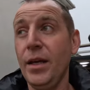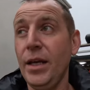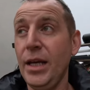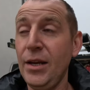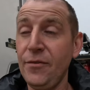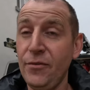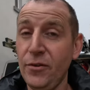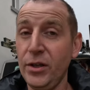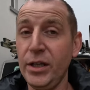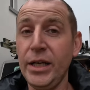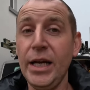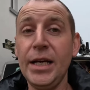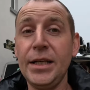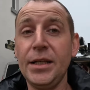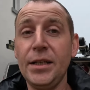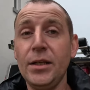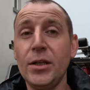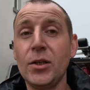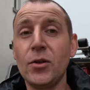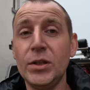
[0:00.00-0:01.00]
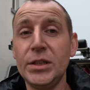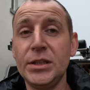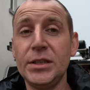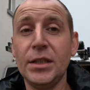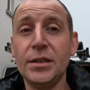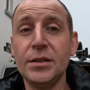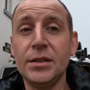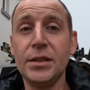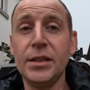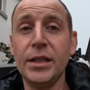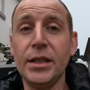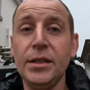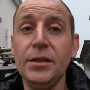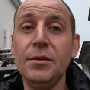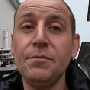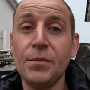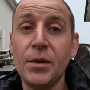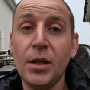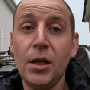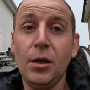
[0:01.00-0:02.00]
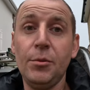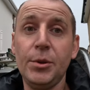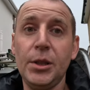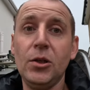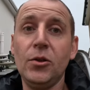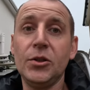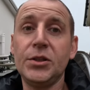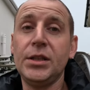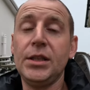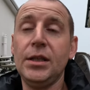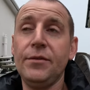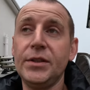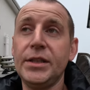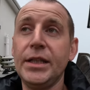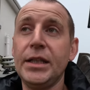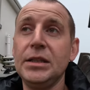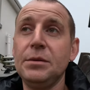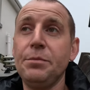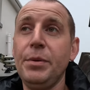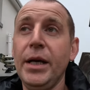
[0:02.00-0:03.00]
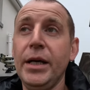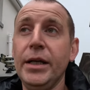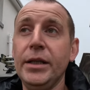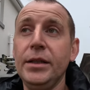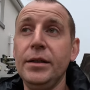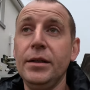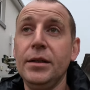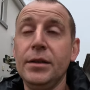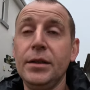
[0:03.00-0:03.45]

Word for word: If I hadn't have got this done today, I would have lost another day's pay.